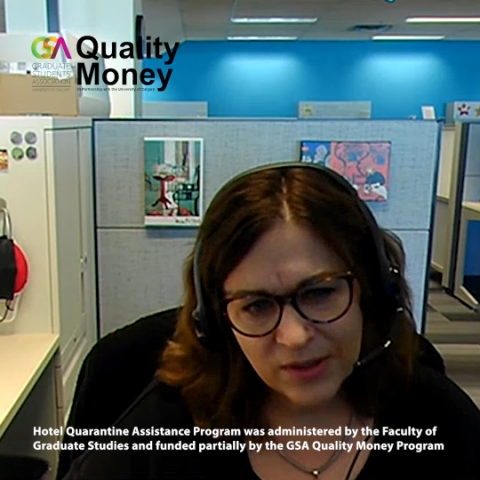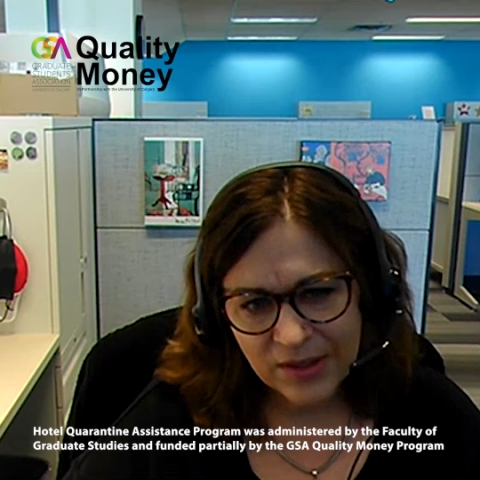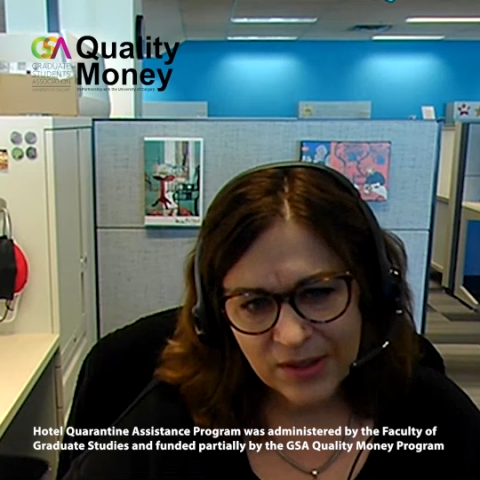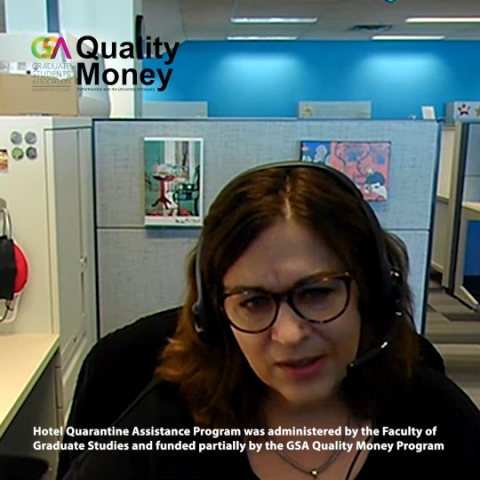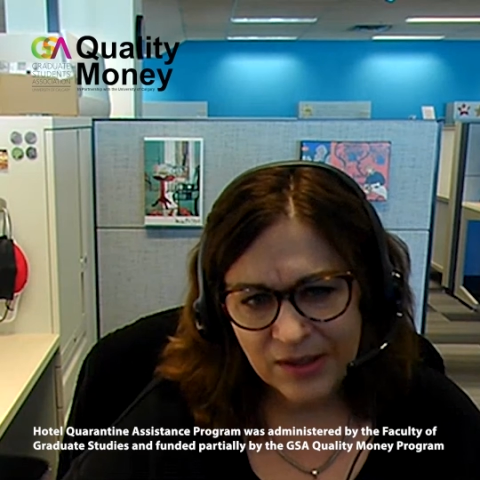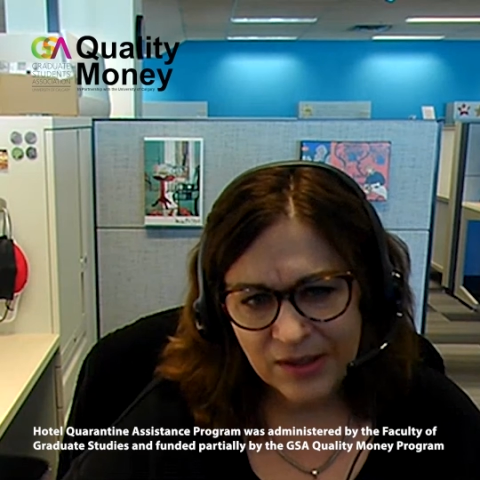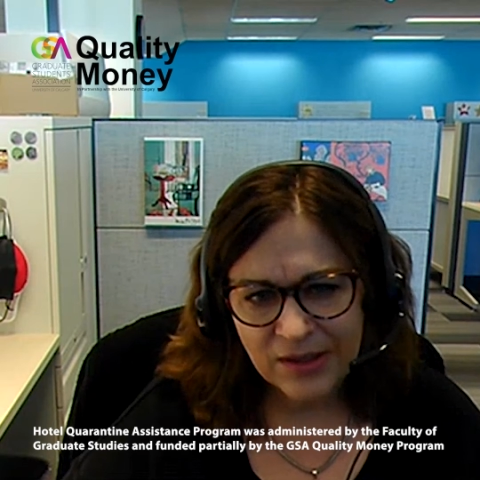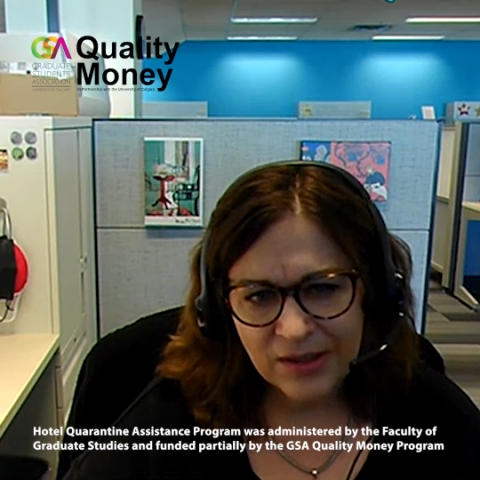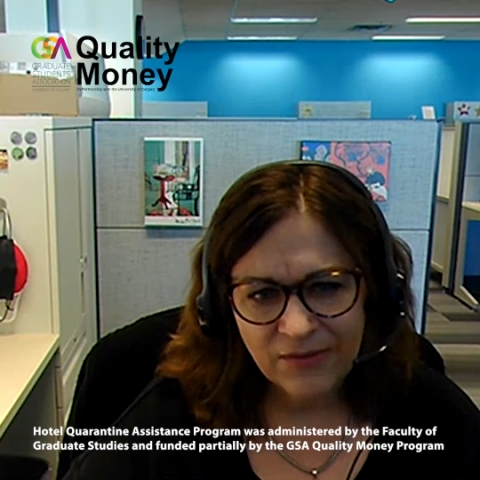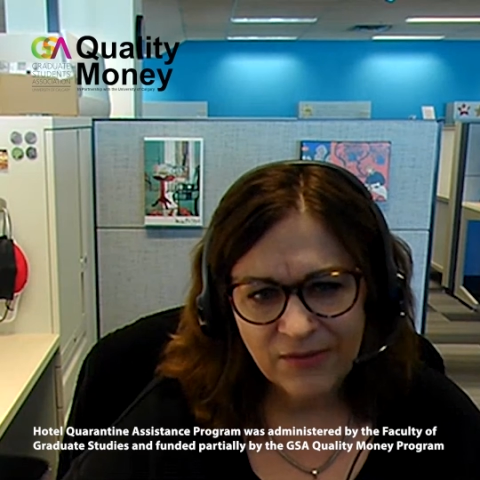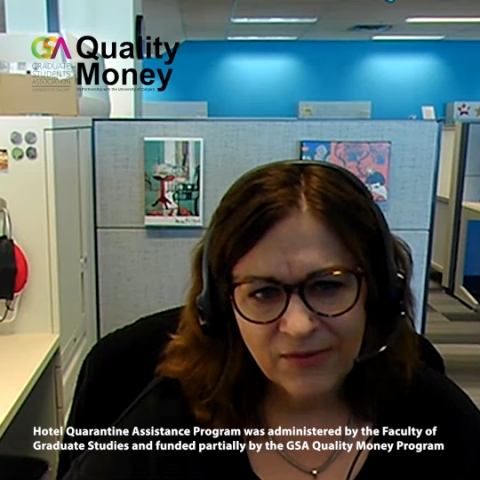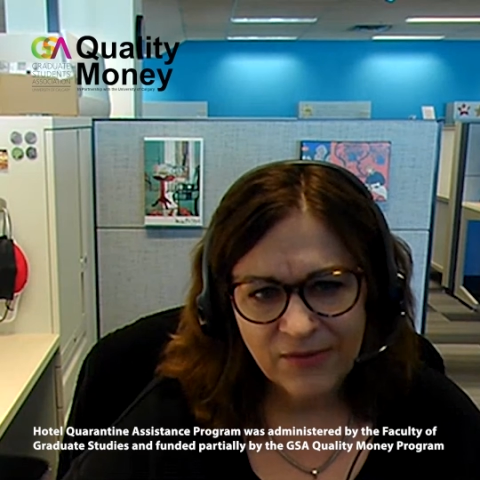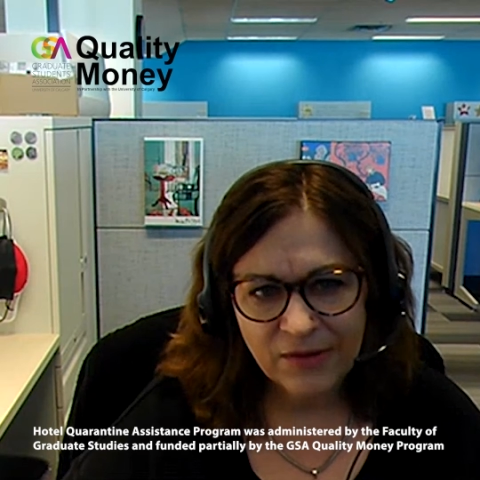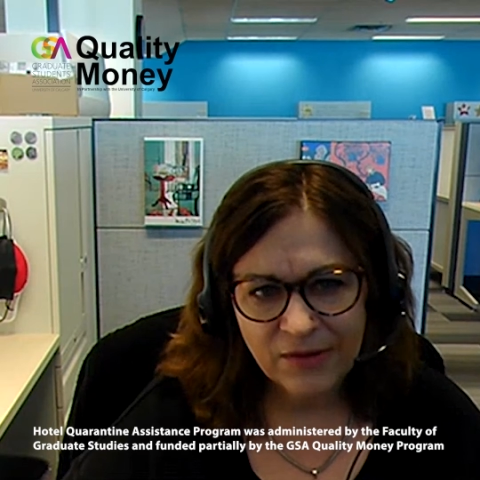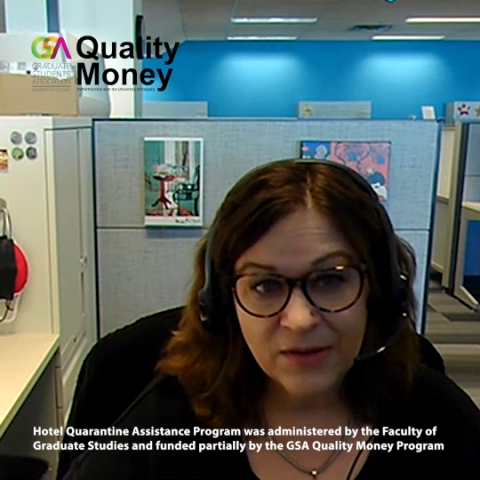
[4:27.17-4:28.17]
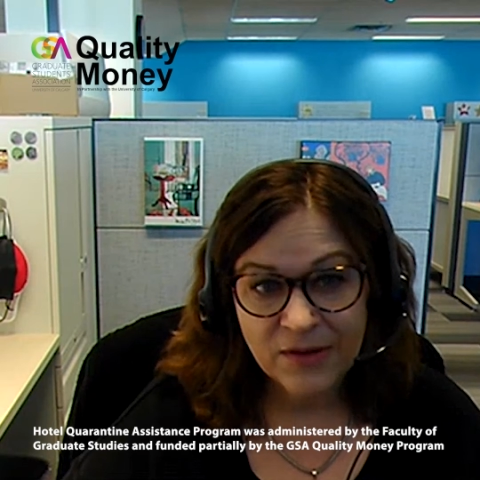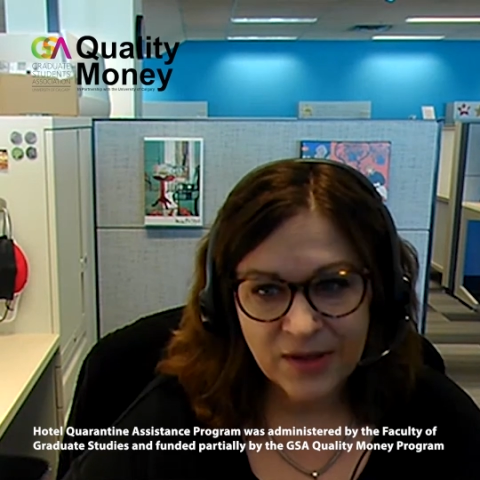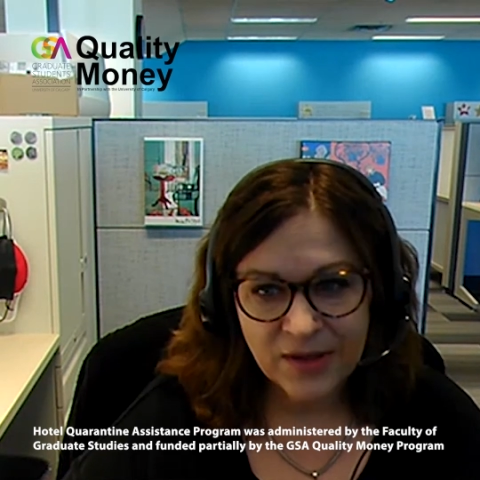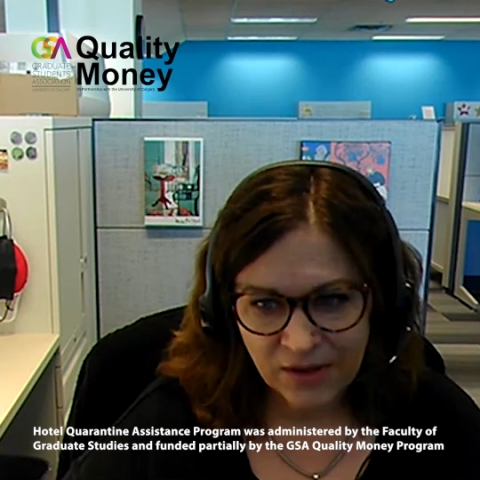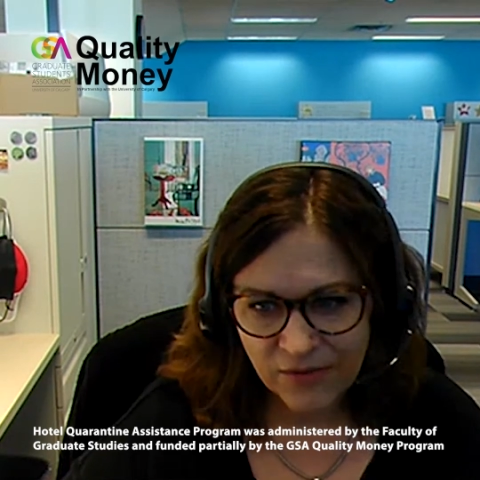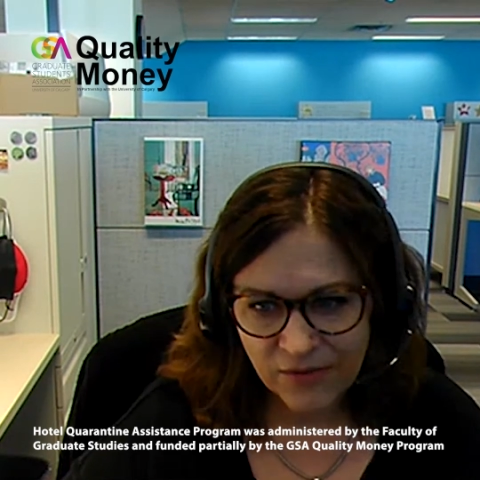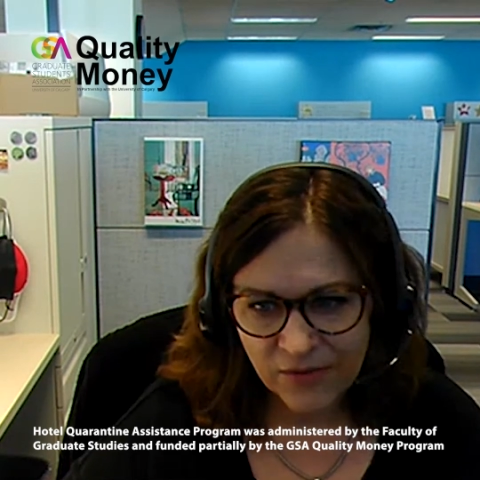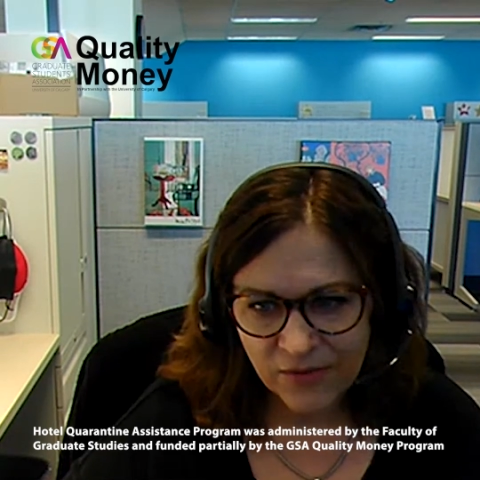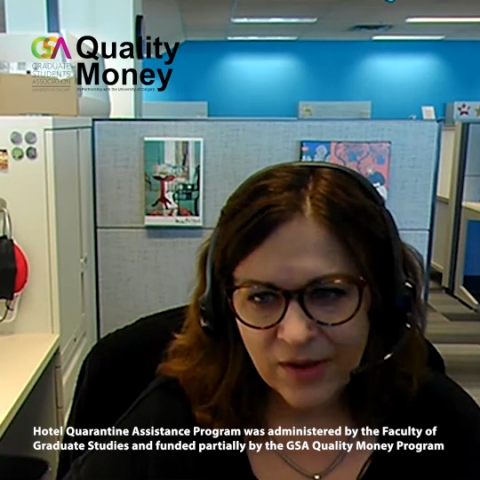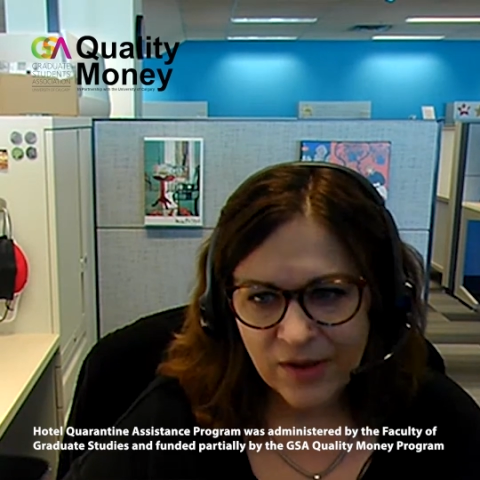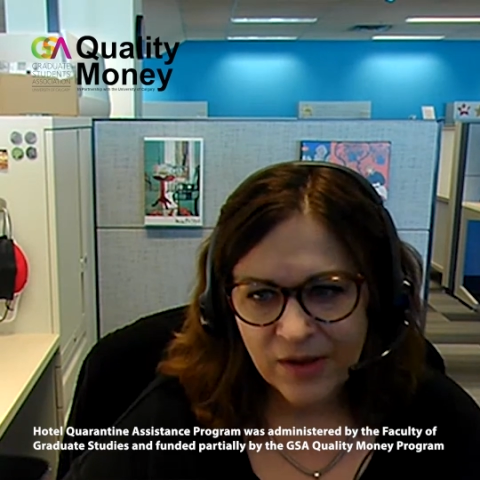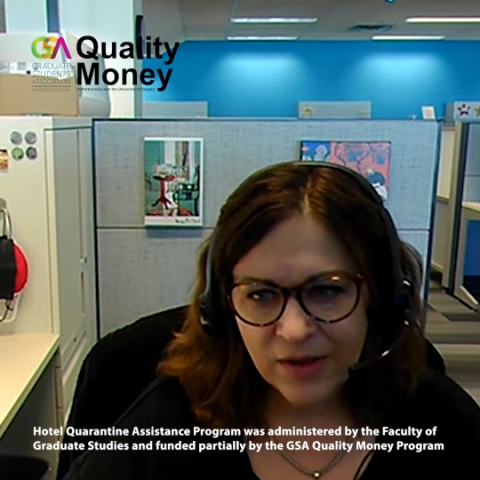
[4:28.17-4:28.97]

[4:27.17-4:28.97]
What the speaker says: and I think they felt safe